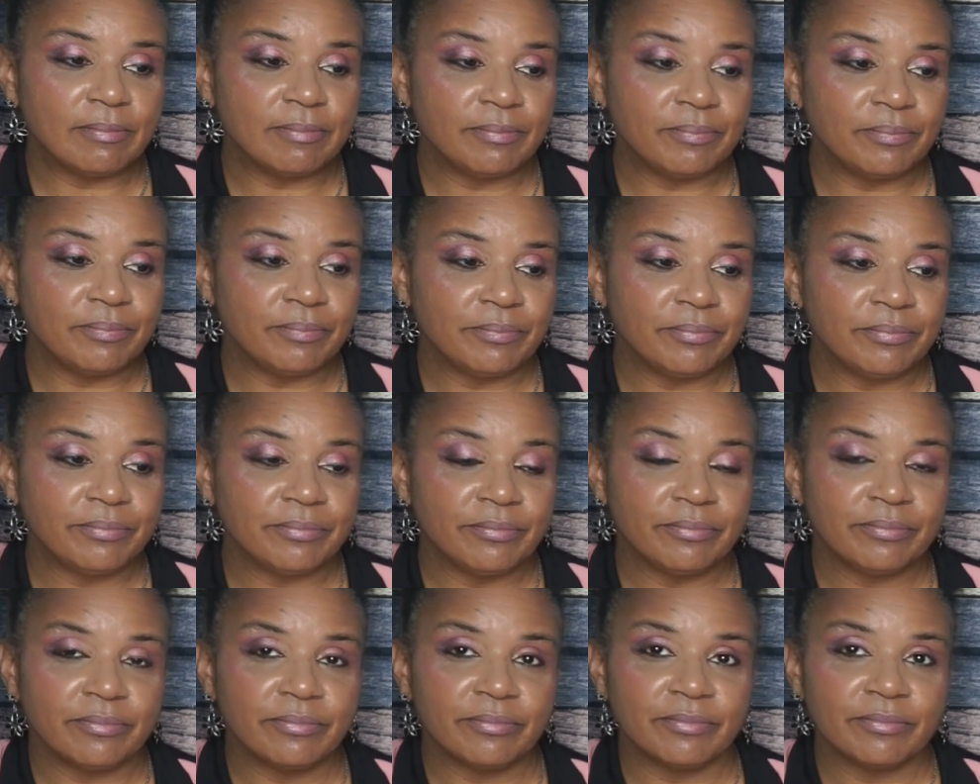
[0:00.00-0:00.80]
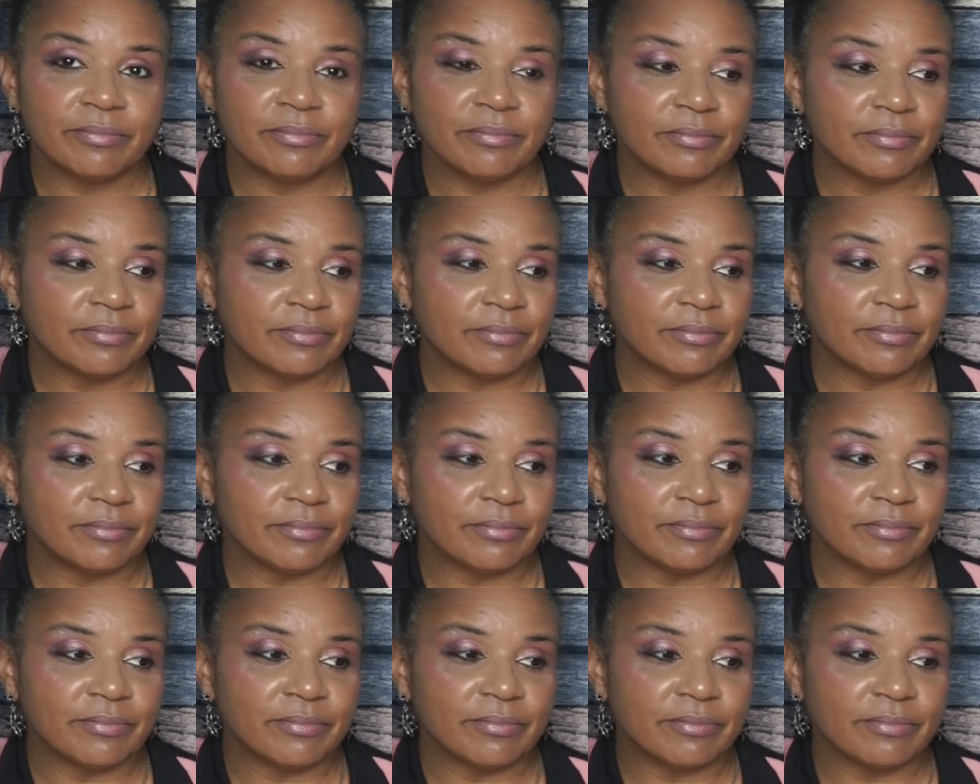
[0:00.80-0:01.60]

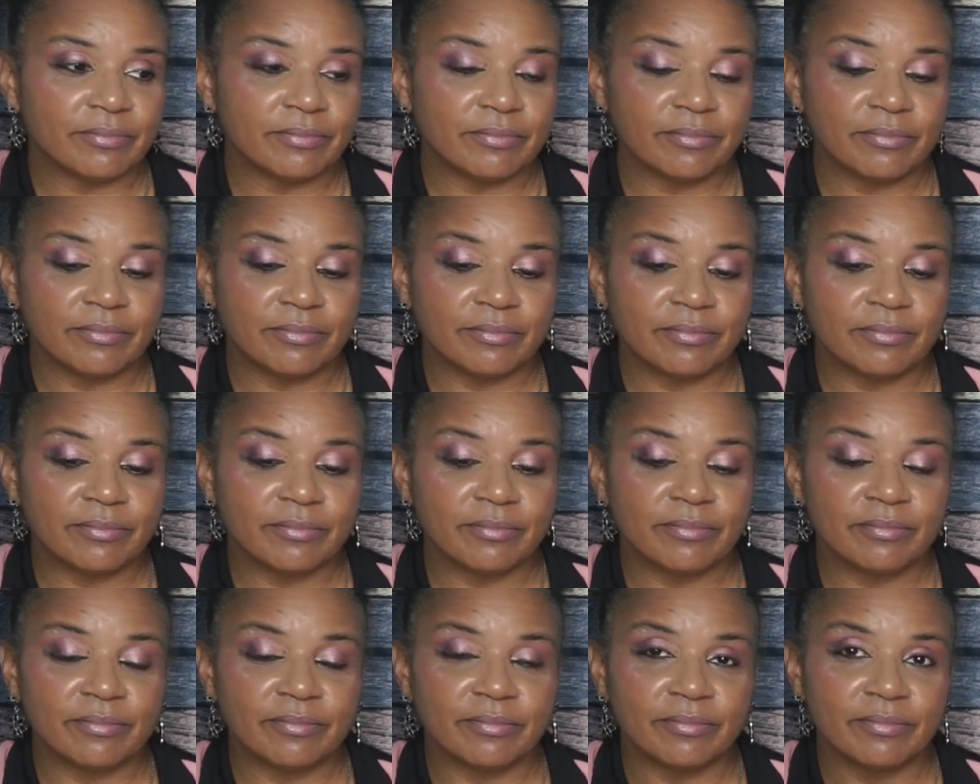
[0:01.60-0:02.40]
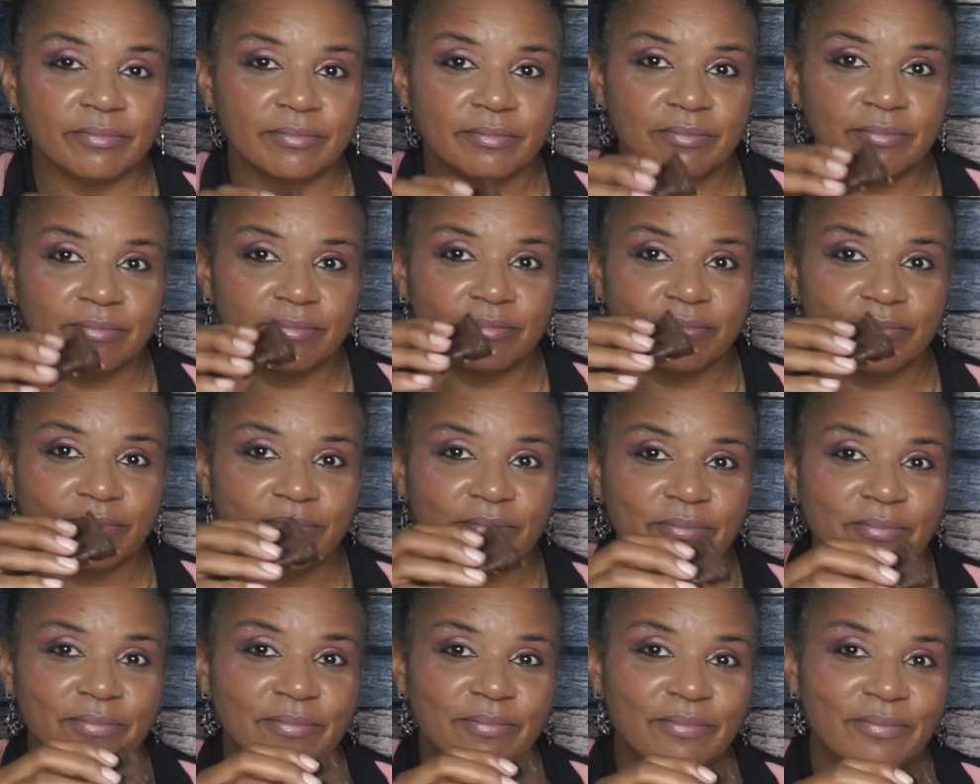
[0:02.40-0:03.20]

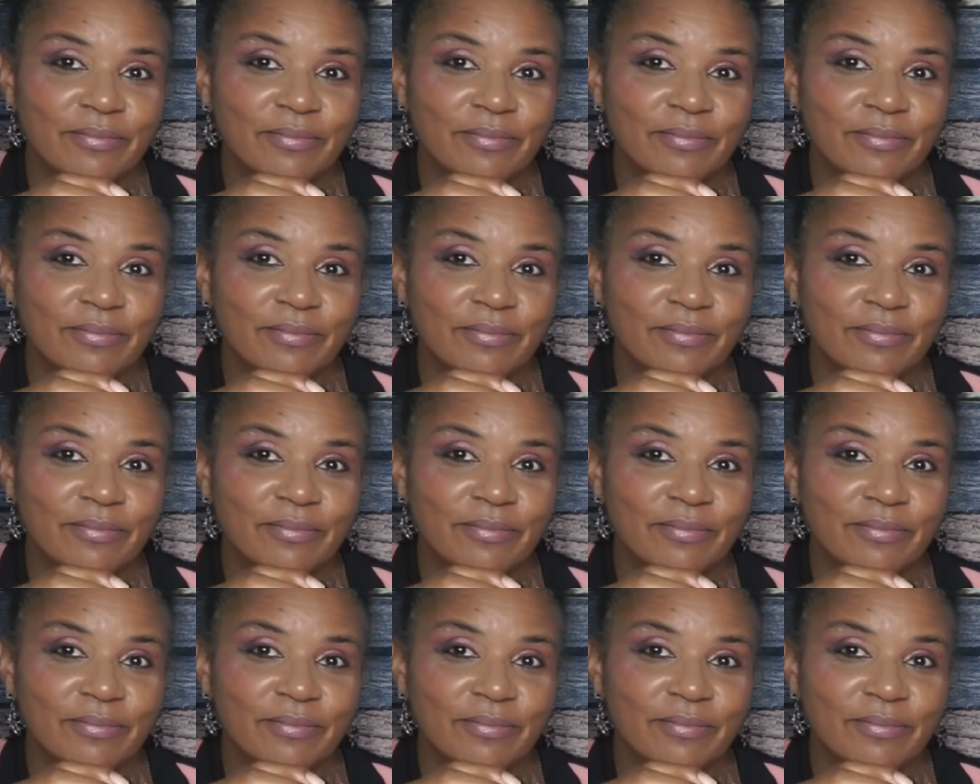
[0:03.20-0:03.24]
[no speech]